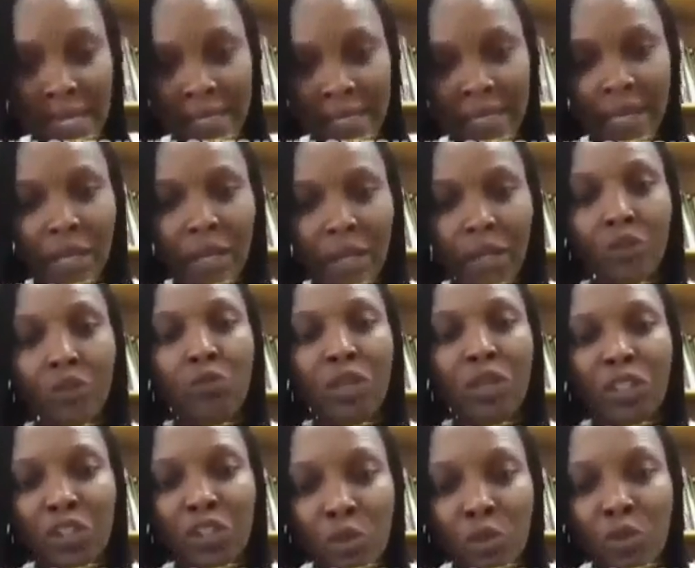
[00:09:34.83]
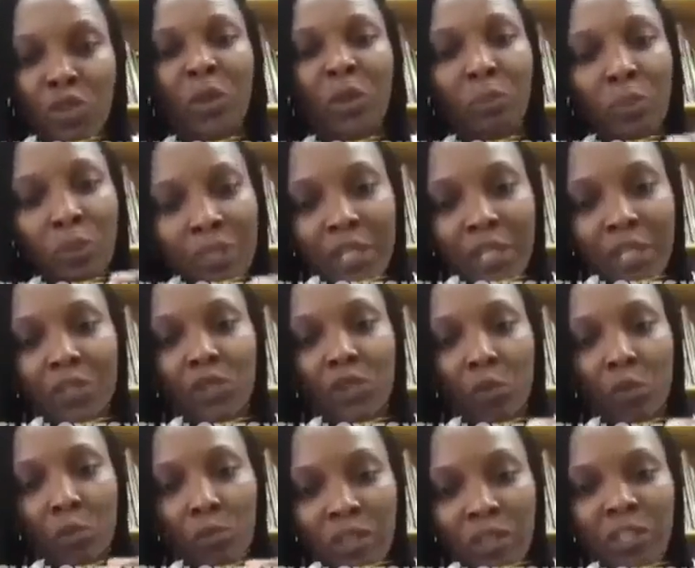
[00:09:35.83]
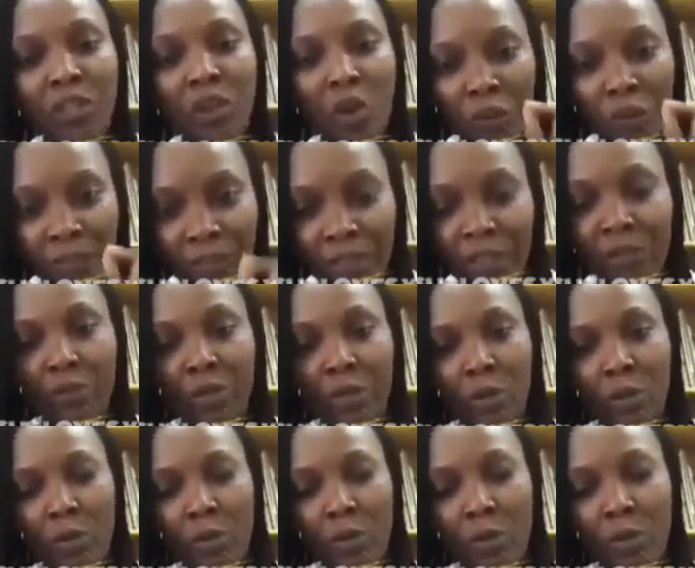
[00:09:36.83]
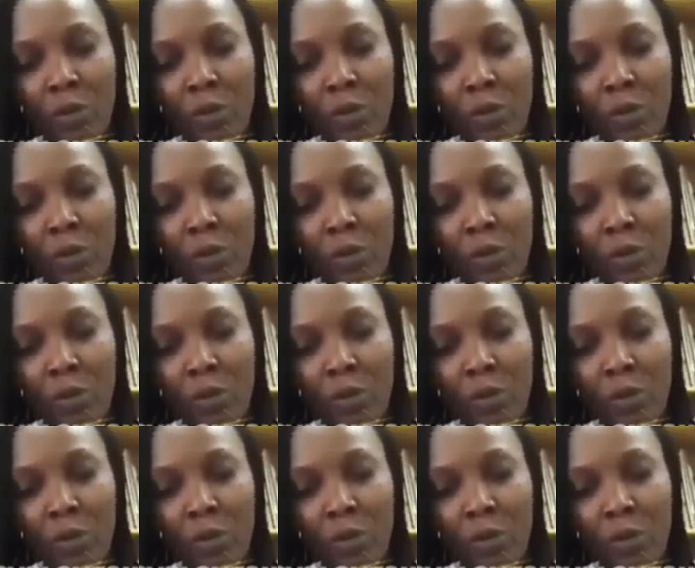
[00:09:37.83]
to reduce the potential burden on this request.